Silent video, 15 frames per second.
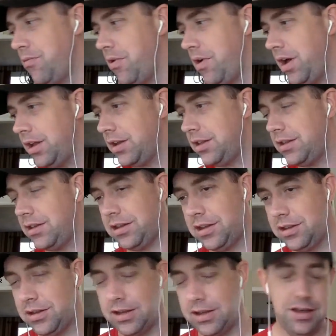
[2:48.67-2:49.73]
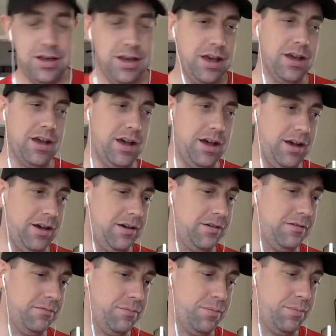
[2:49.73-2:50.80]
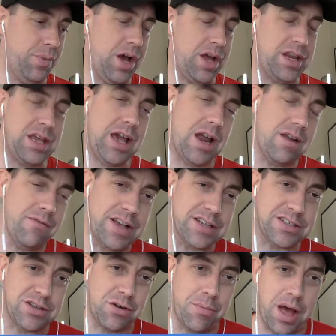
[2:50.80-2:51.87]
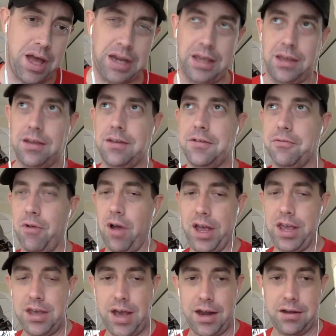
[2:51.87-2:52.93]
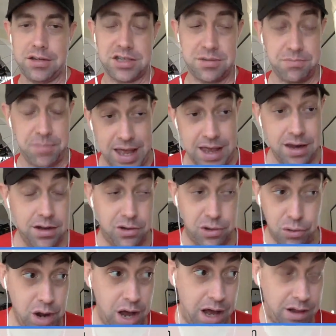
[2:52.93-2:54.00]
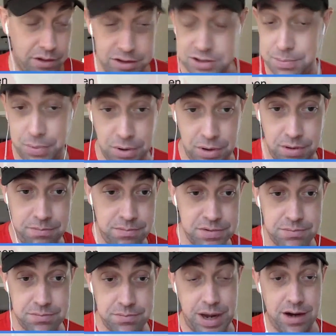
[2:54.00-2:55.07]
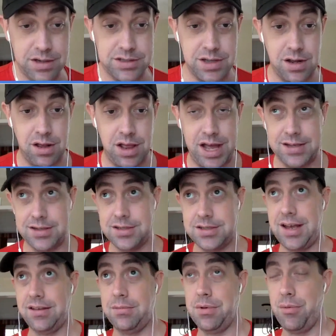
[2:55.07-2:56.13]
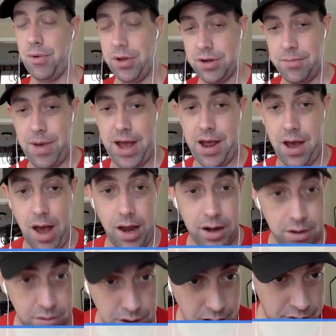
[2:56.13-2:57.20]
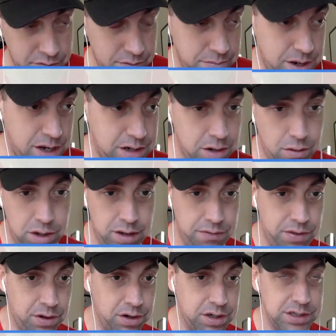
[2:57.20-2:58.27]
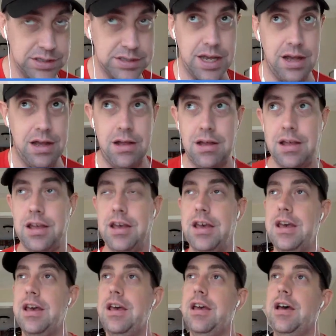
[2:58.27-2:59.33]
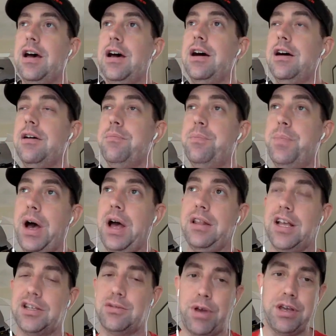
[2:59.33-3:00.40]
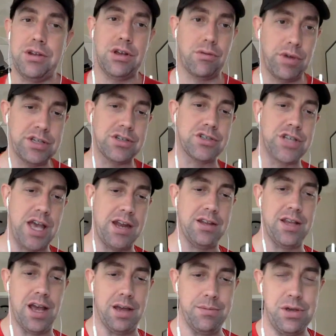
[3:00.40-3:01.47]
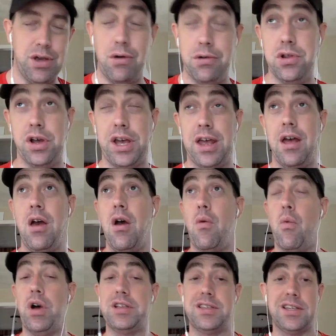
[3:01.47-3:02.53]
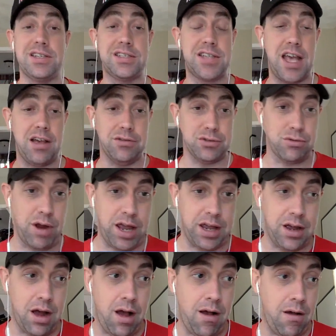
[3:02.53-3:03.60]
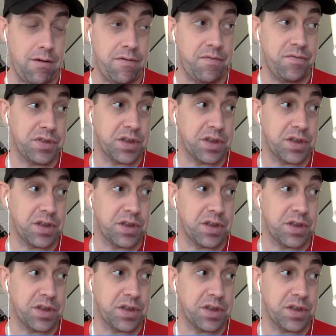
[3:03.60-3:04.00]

you want. But you got to invest a little money, right? You got to spend $2 per pair of sunglasses. You have to be willing to buy 100 of them, not knowing if they're going to sell. But that's why you do your research ahead of time. You go and look at what's the sales rank of